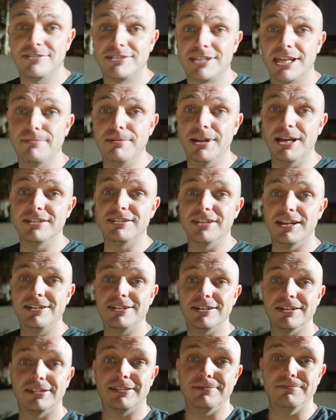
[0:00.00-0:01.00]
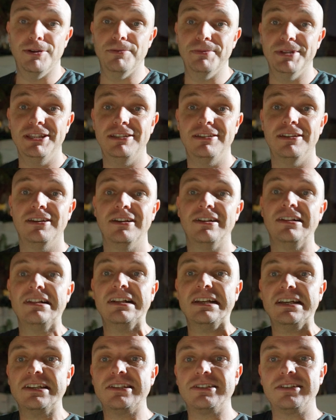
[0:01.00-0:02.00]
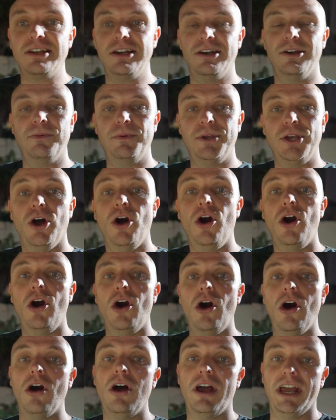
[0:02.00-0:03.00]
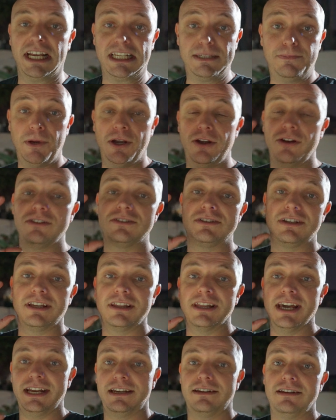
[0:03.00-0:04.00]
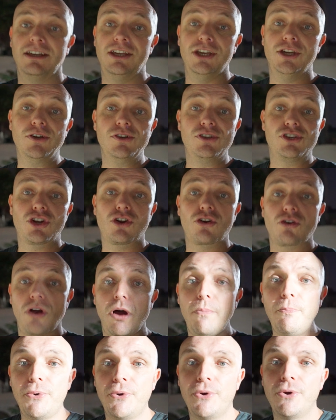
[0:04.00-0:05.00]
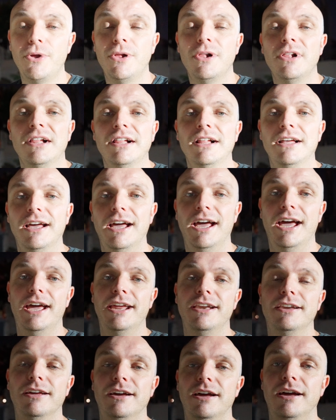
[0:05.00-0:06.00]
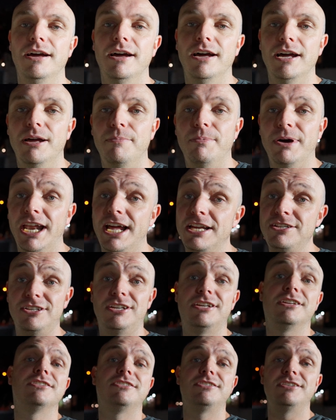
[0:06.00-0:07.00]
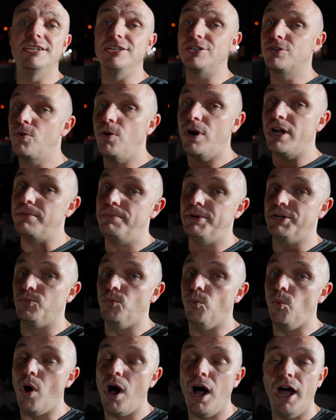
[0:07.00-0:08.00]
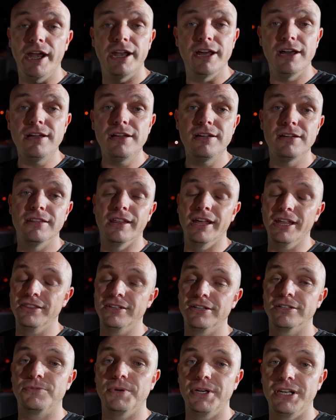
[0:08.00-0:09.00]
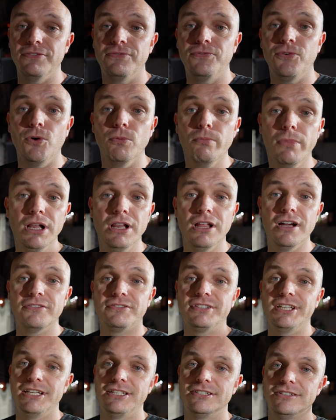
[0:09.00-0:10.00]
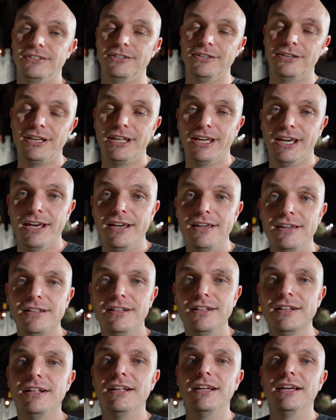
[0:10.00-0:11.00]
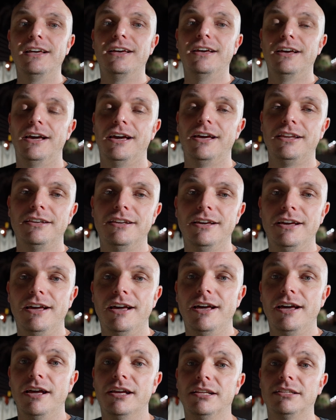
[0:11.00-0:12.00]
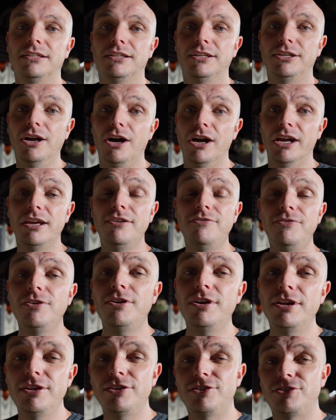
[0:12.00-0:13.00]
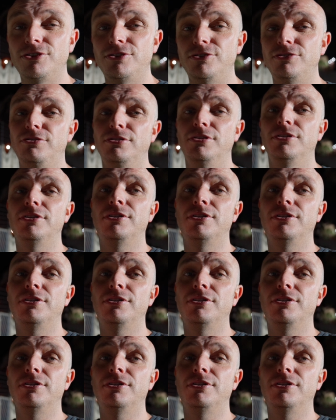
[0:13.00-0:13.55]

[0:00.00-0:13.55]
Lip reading: stabilization at the moment. So we are experiencing that huge crop, and but as you can see, it's quite a bit wider than the 24mm I've tested earlier. And yeah, if you're gonna do